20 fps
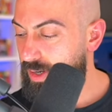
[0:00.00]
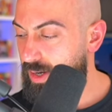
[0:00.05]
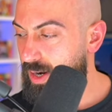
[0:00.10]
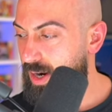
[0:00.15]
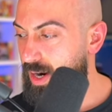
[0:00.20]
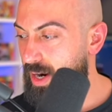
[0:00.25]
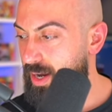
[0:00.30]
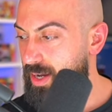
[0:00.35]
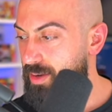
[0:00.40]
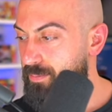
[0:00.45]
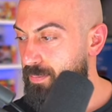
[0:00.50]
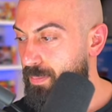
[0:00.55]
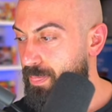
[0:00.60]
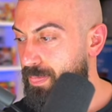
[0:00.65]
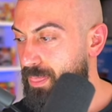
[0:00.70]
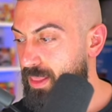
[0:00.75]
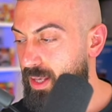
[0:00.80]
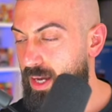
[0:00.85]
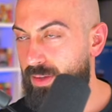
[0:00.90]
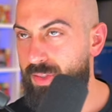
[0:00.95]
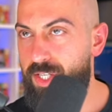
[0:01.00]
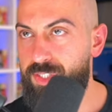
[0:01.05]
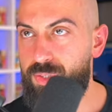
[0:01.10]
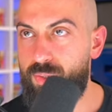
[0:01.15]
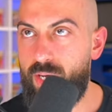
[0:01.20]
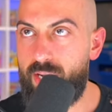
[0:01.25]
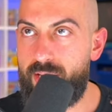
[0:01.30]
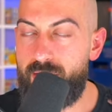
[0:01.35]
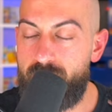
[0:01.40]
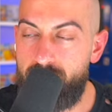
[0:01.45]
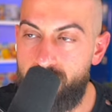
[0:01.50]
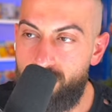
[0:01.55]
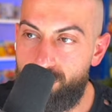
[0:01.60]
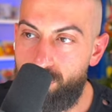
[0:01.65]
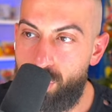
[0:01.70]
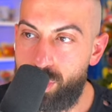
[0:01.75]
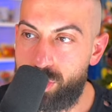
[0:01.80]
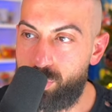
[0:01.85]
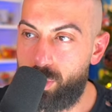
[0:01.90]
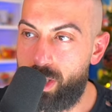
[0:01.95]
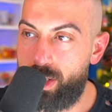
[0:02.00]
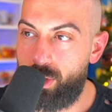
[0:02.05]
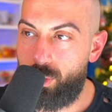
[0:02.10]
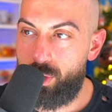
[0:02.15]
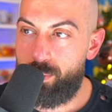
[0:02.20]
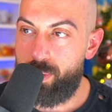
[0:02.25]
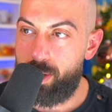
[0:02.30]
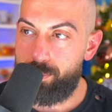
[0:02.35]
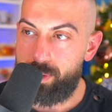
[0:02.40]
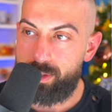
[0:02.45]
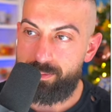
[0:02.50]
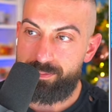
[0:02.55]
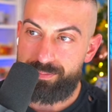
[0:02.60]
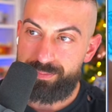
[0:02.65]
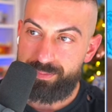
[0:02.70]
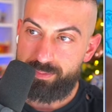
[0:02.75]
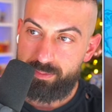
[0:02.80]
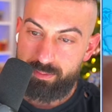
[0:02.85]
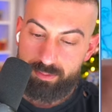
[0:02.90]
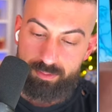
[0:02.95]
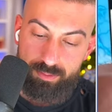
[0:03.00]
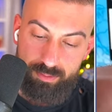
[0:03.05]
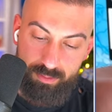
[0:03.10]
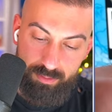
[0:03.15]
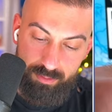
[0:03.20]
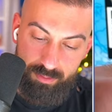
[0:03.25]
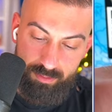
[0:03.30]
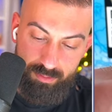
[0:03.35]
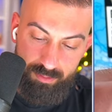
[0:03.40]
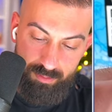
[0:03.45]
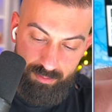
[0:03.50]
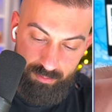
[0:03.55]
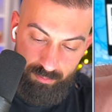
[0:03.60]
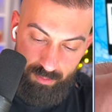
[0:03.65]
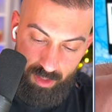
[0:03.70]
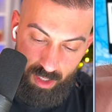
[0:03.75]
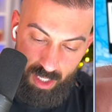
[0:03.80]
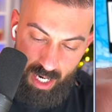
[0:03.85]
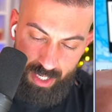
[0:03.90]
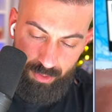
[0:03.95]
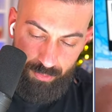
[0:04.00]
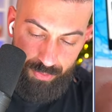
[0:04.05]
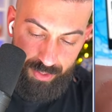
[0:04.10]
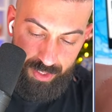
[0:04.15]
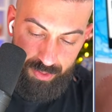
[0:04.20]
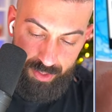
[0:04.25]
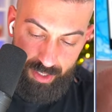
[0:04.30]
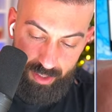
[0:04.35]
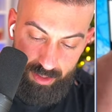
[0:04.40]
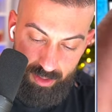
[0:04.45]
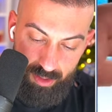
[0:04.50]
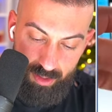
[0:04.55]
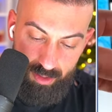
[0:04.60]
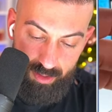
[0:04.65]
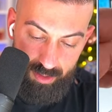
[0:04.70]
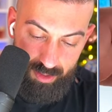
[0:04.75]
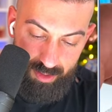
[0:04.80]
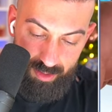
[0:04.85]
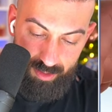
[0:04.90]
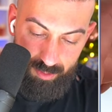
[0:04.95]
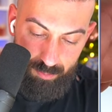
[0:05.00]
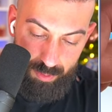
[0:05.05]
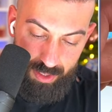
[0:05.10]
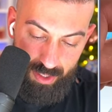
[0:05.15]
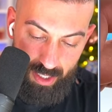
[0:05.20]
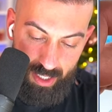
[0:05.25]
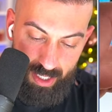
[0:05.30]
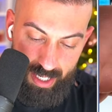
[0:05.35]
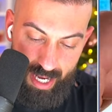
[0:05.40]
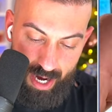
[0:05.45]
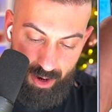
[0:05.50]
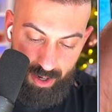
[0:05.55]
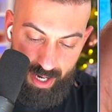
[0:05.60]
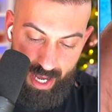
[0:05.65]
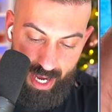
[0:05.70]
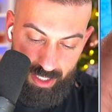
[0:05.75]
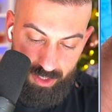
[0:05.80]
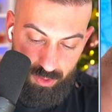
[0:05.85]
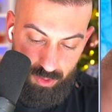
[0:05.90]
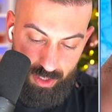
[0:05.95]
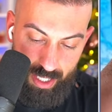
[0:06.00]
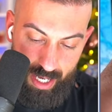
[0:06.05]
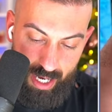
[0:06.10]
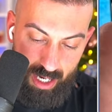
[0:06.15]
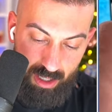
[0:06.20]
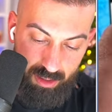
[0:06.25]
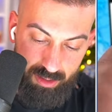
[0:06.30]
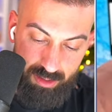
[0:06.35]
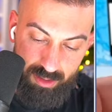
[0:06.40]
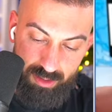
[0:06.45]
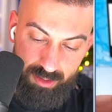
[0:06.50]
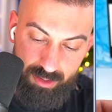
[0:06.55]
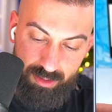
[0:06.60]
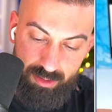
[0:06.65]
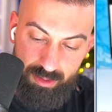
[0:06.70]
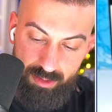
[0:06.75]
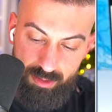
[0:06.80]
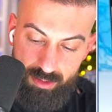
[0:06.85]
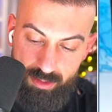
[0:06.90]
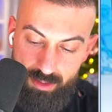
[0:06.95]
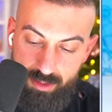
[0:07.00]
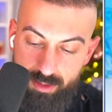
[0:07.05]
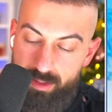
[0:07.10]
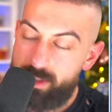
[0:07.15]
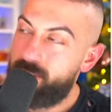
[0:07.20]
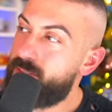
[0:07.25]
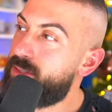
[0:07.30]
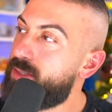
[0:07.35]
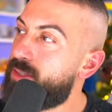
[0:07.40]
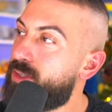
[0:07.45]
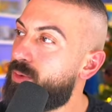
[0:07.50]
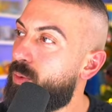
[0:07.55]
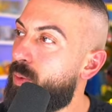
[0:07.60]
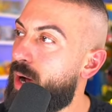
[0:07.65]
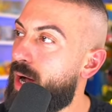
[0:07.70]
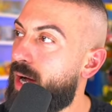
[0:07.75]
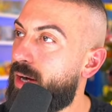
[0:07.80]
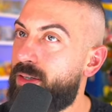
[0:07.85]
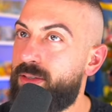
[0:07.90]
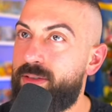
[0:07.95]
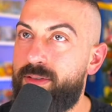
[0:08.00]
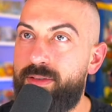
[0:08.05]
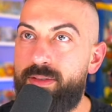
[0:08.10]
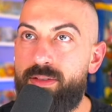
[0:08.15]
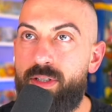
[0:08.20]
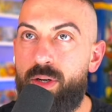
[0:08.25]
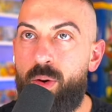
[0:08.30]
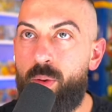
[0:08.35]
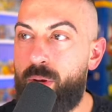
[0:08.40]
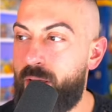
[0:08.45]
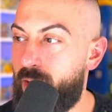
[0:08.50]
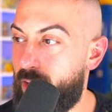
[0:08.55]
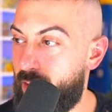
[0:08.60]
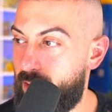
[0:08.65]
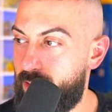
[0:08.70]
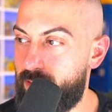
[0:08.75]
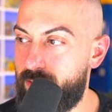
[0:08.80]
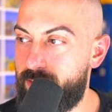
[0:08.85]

All right. Unless you got a hit in your first one. I don't remember. I don't think you did. But you got an Aerodactyl now. Wow. Okay.